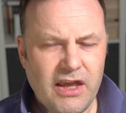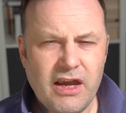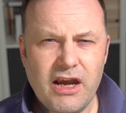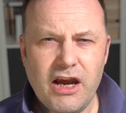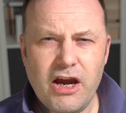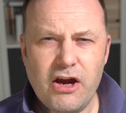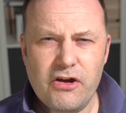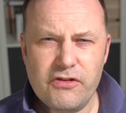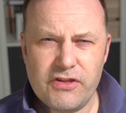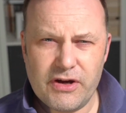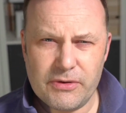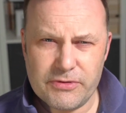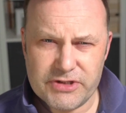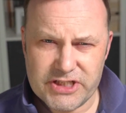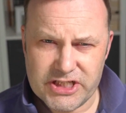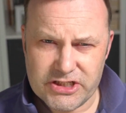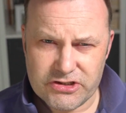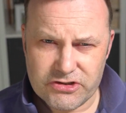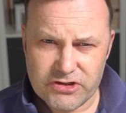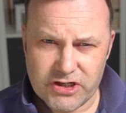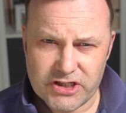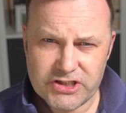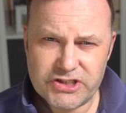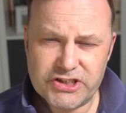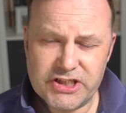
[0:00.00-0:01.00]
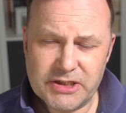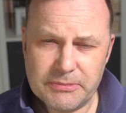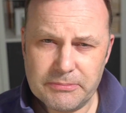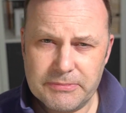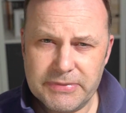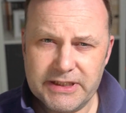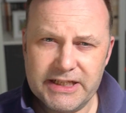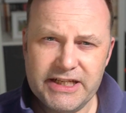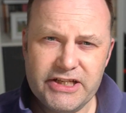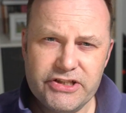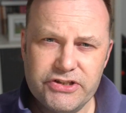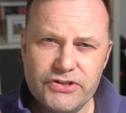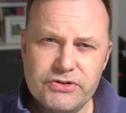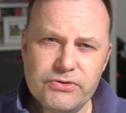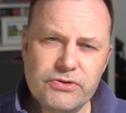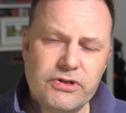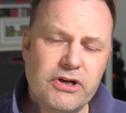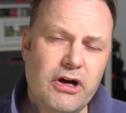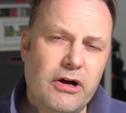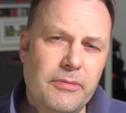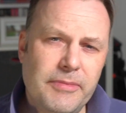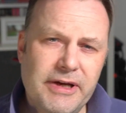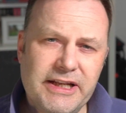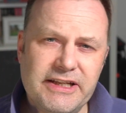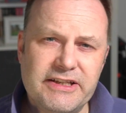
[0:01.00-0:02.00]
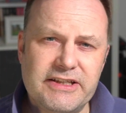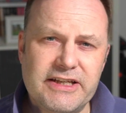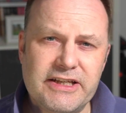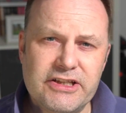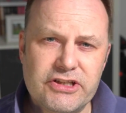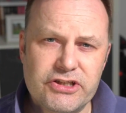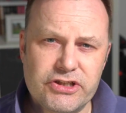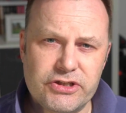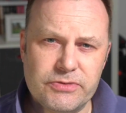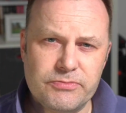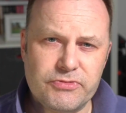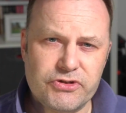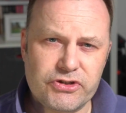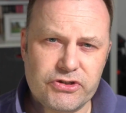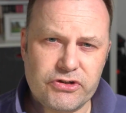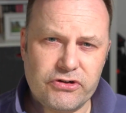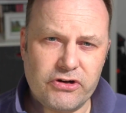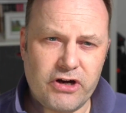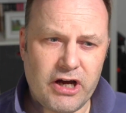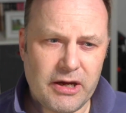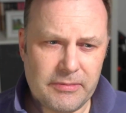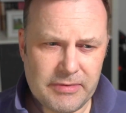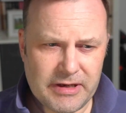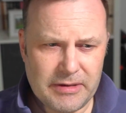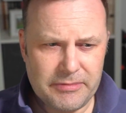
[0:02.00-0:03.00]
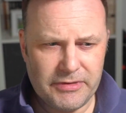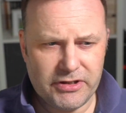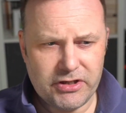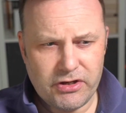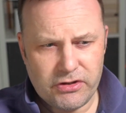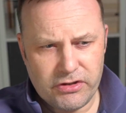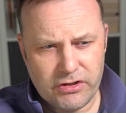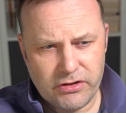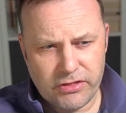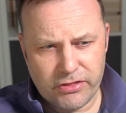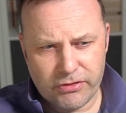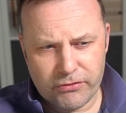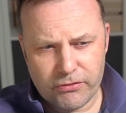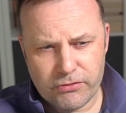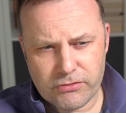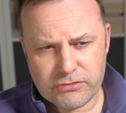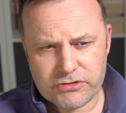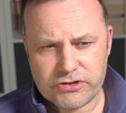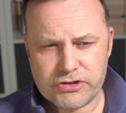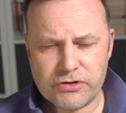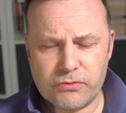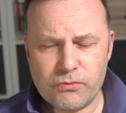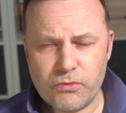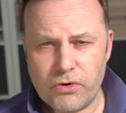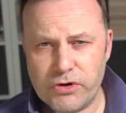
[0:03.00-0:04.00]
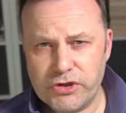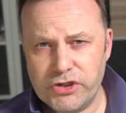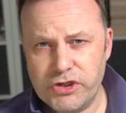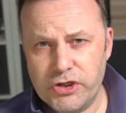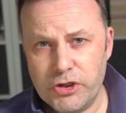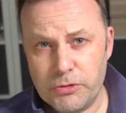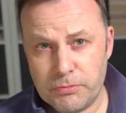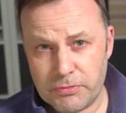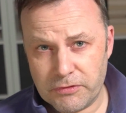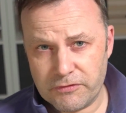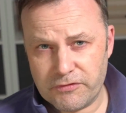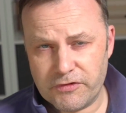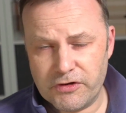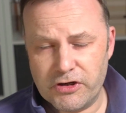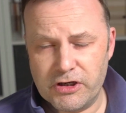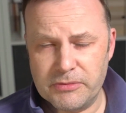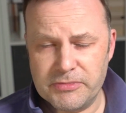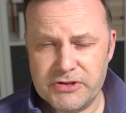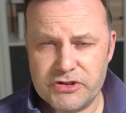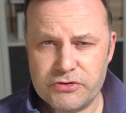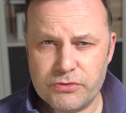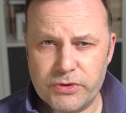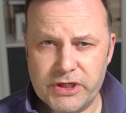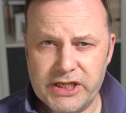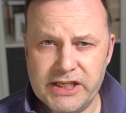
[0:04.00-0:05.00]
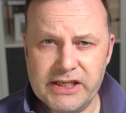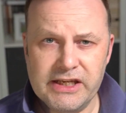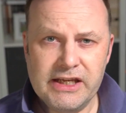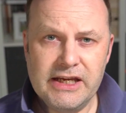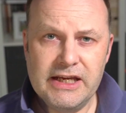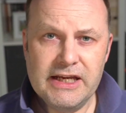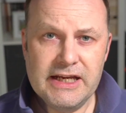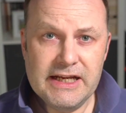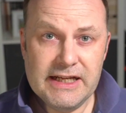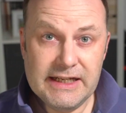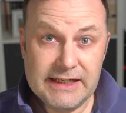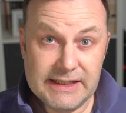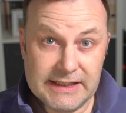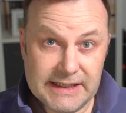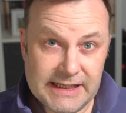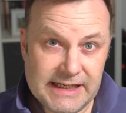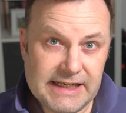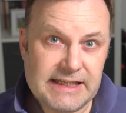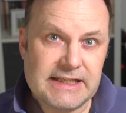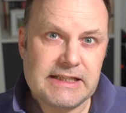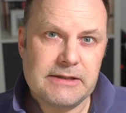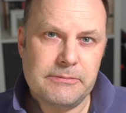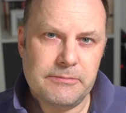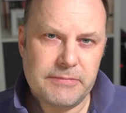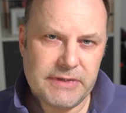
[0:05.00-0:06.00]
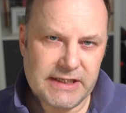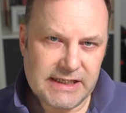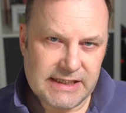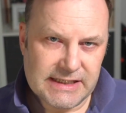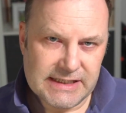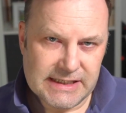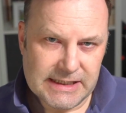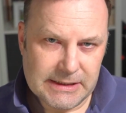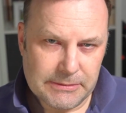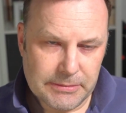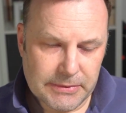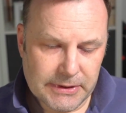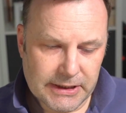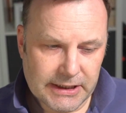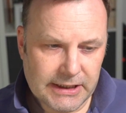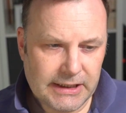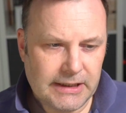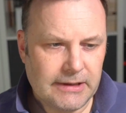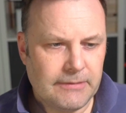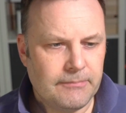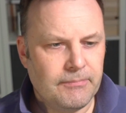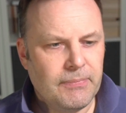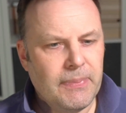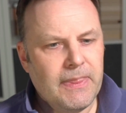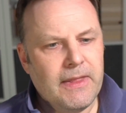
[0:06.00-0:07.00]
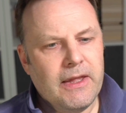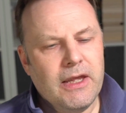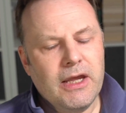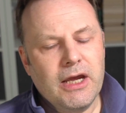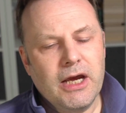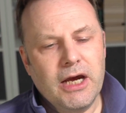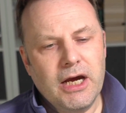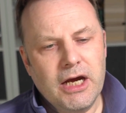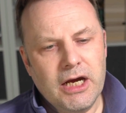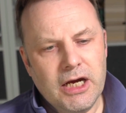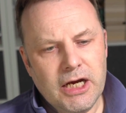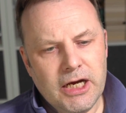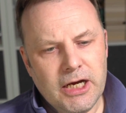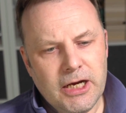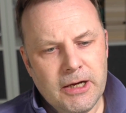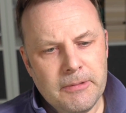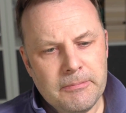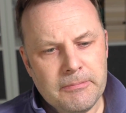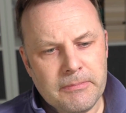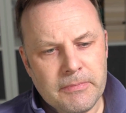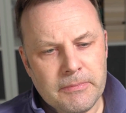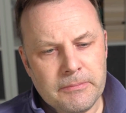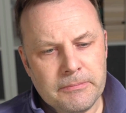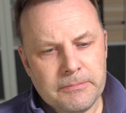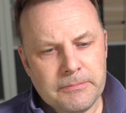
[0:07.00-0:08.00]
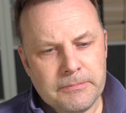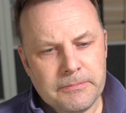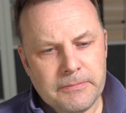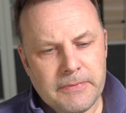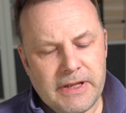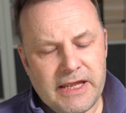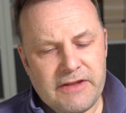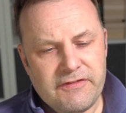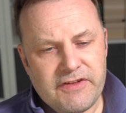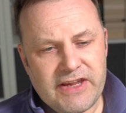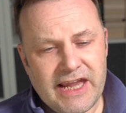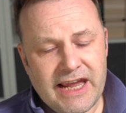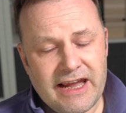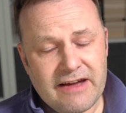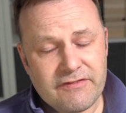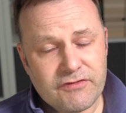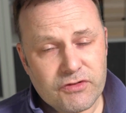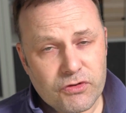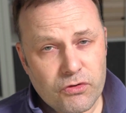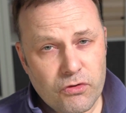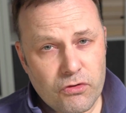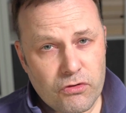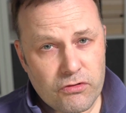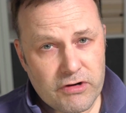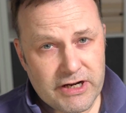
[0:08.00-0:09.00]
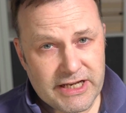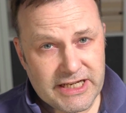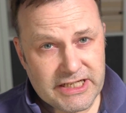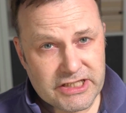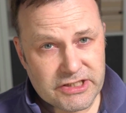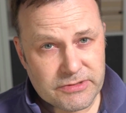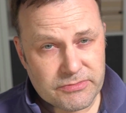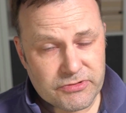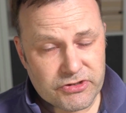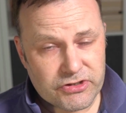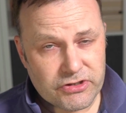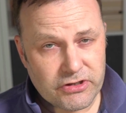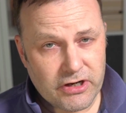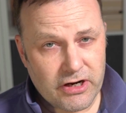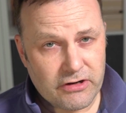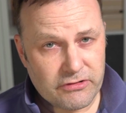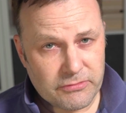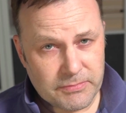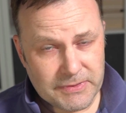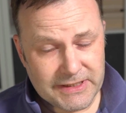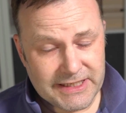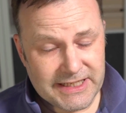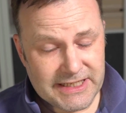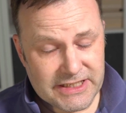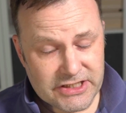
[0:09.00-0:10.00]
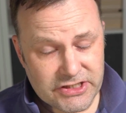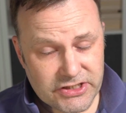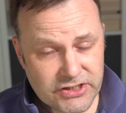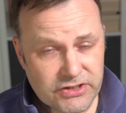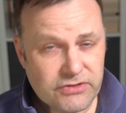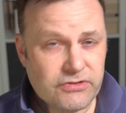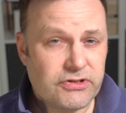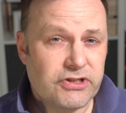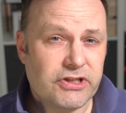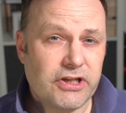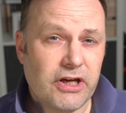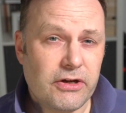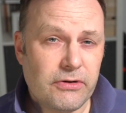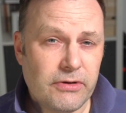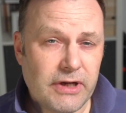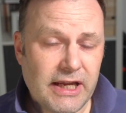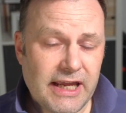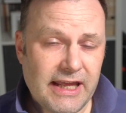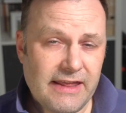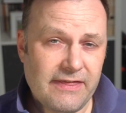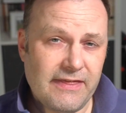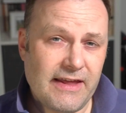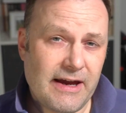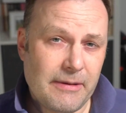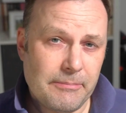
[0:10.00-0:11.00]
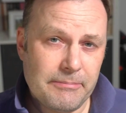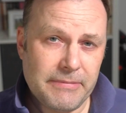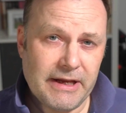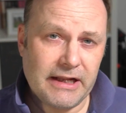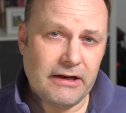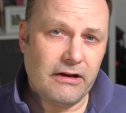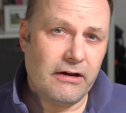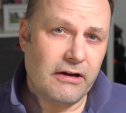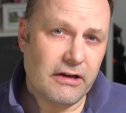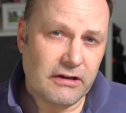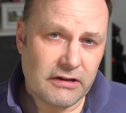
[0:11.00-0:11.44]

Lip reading: Hope that was interesting. Please do comment and subscribe. Let me know your thoughts on what you prefer between lease and PCP. If you haven't already subscribed, please do so. Hit that bell